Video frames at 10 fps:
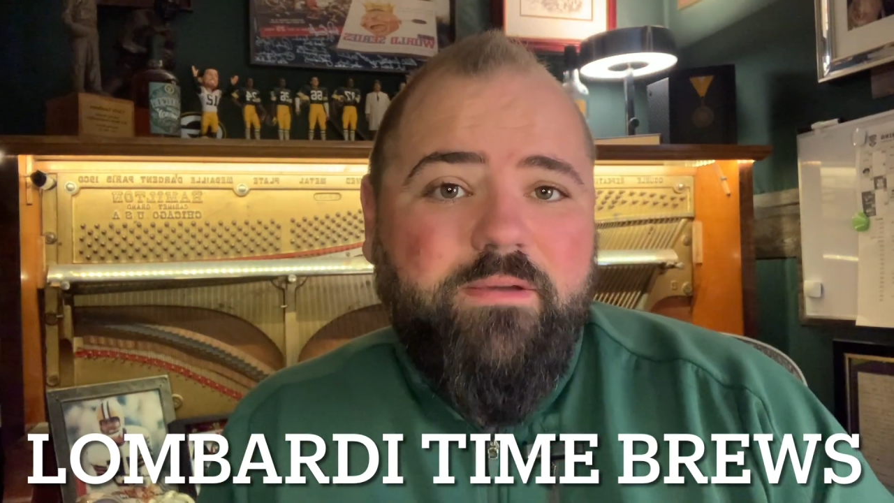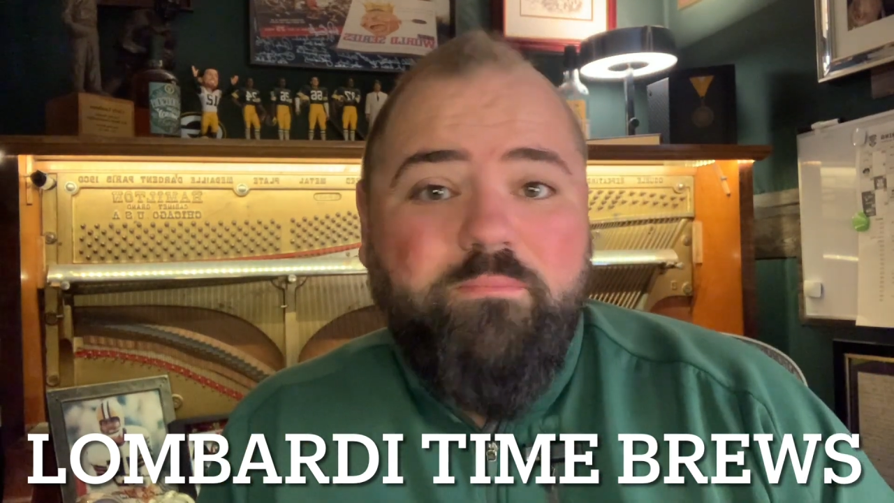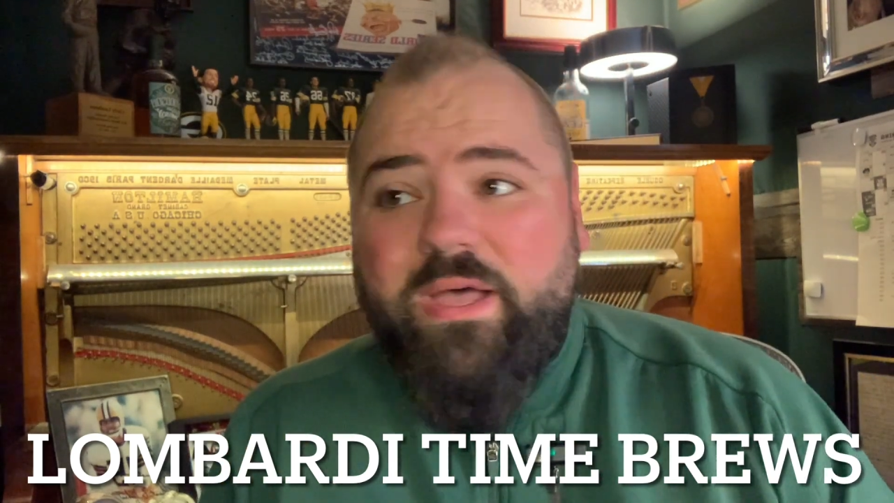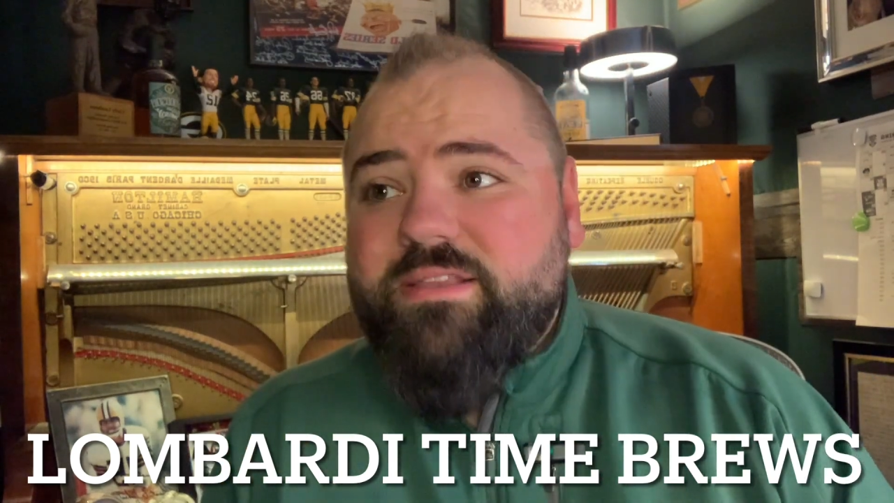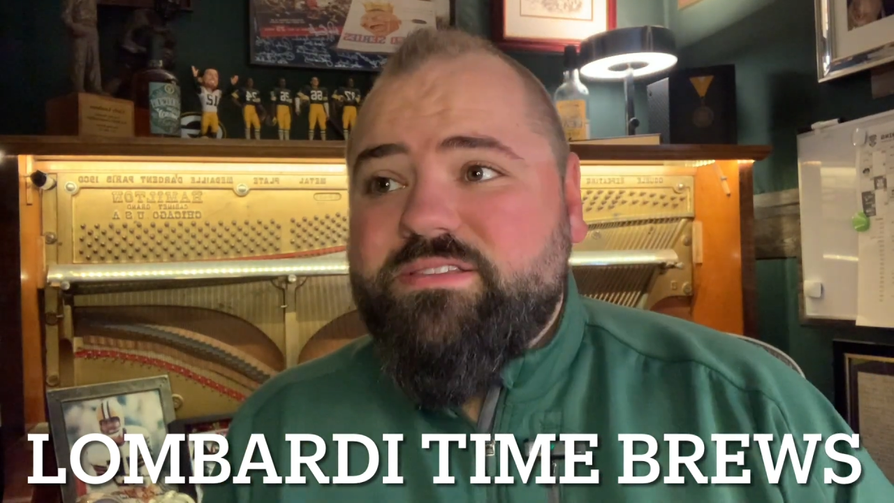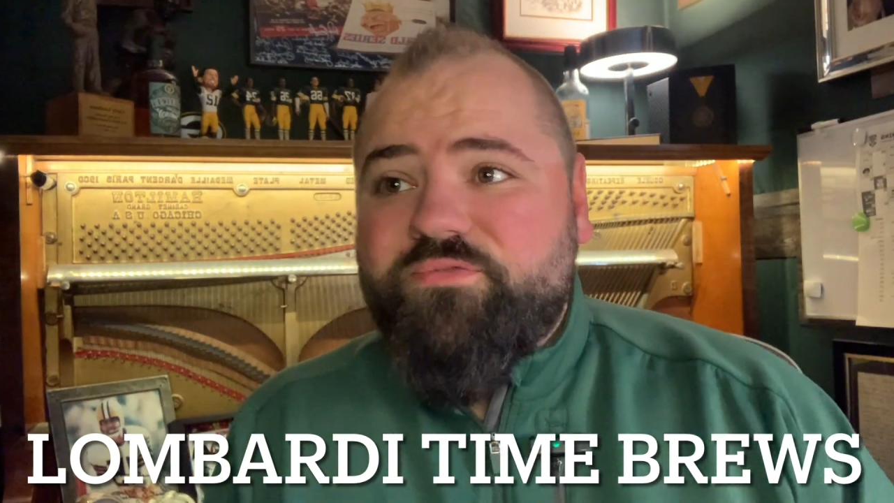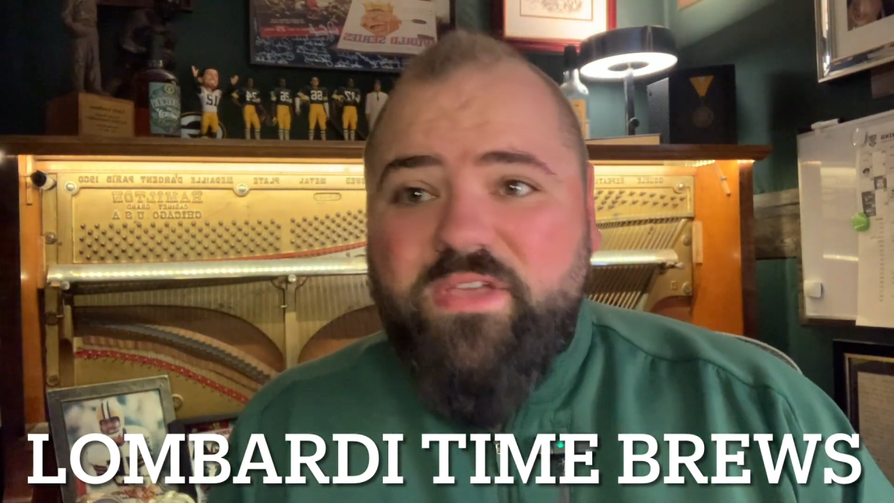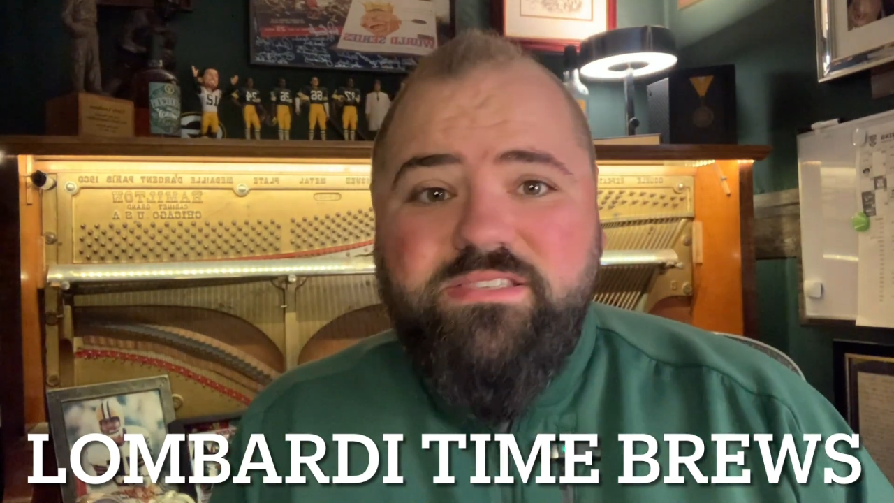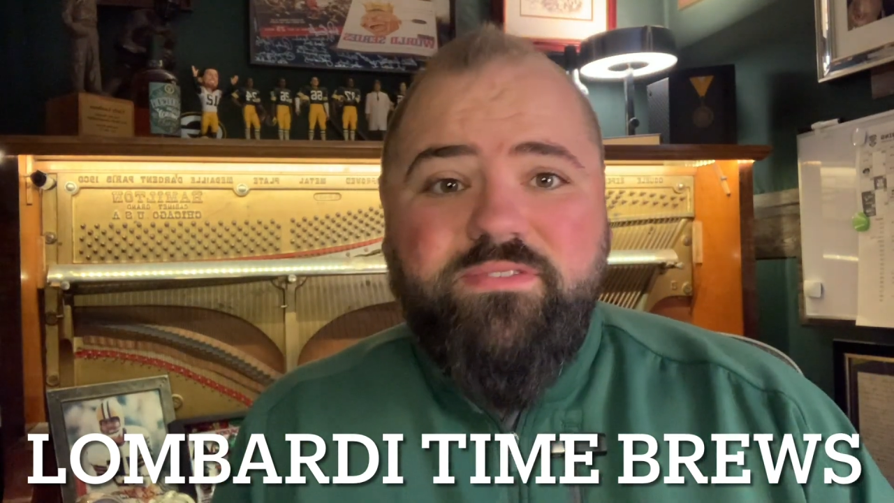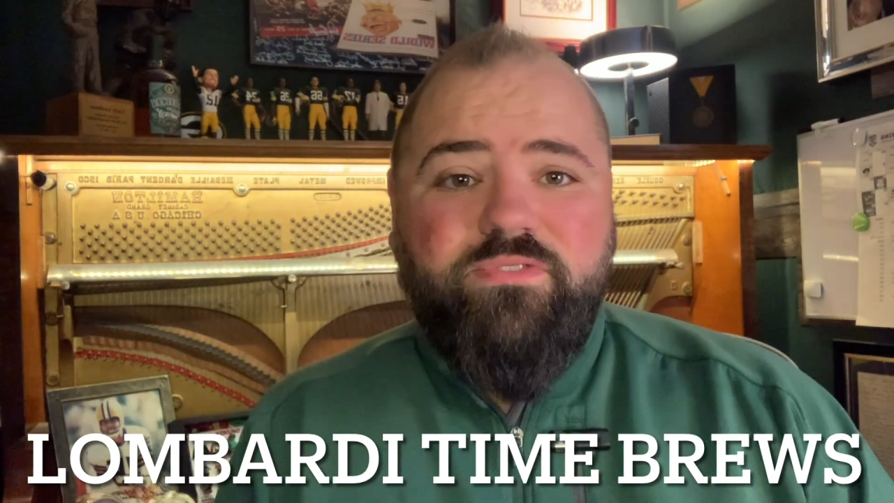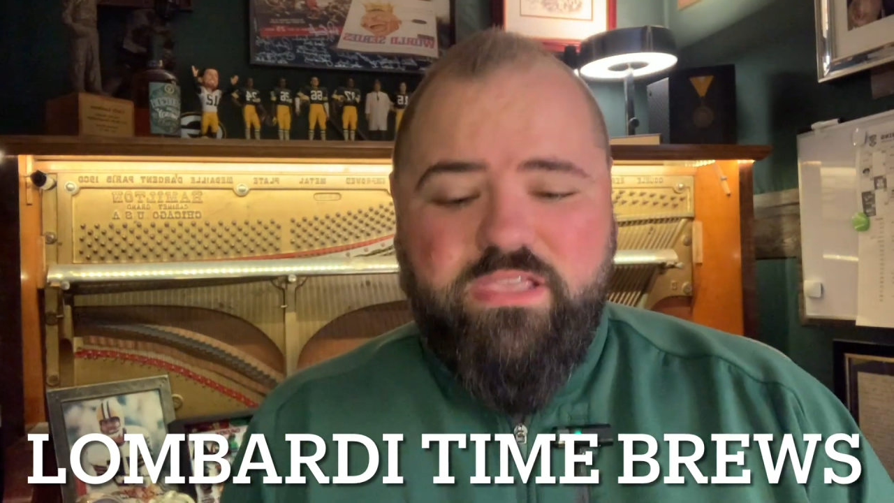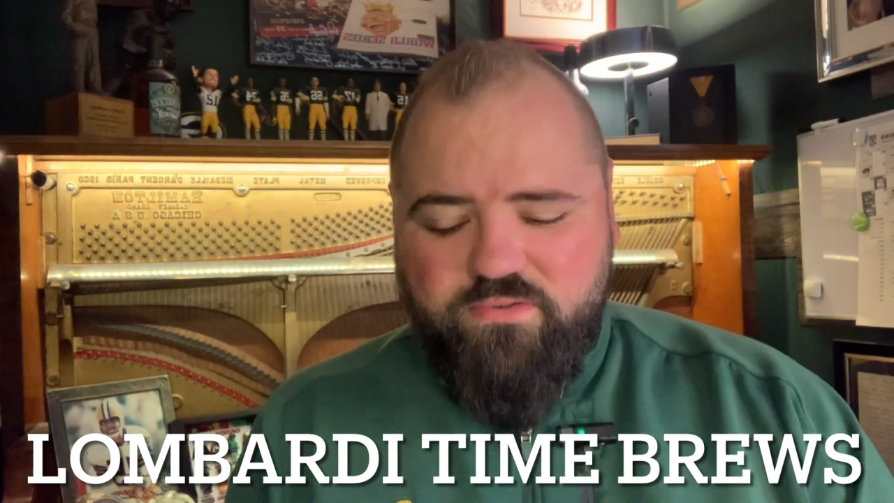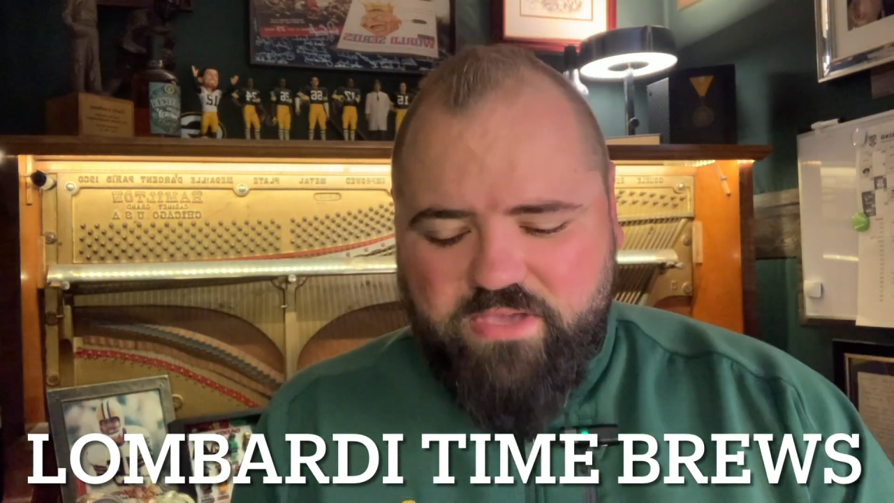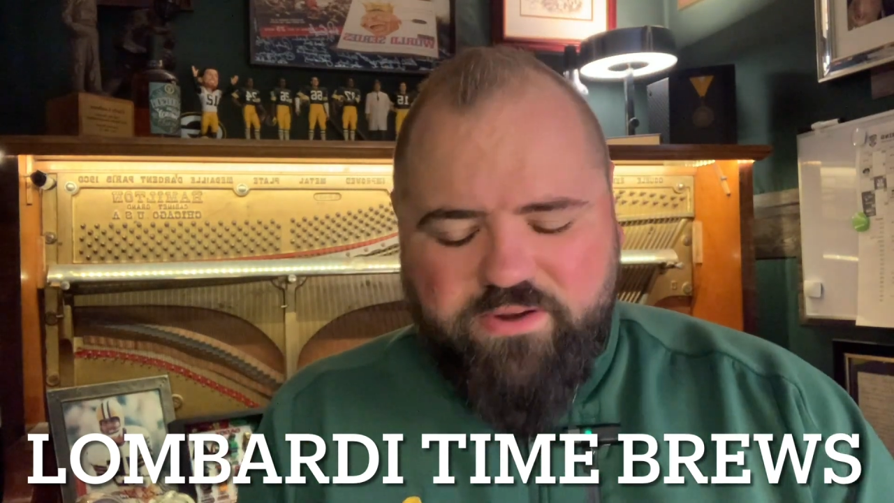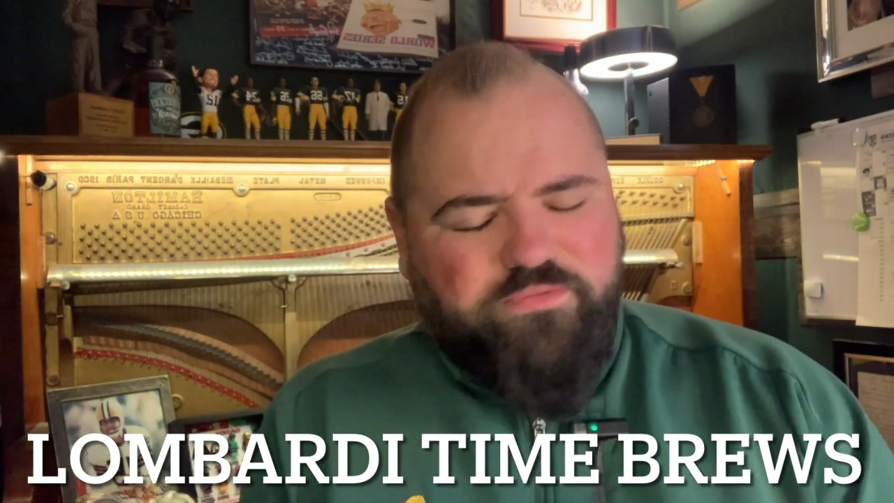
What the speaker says: But defensively, you've got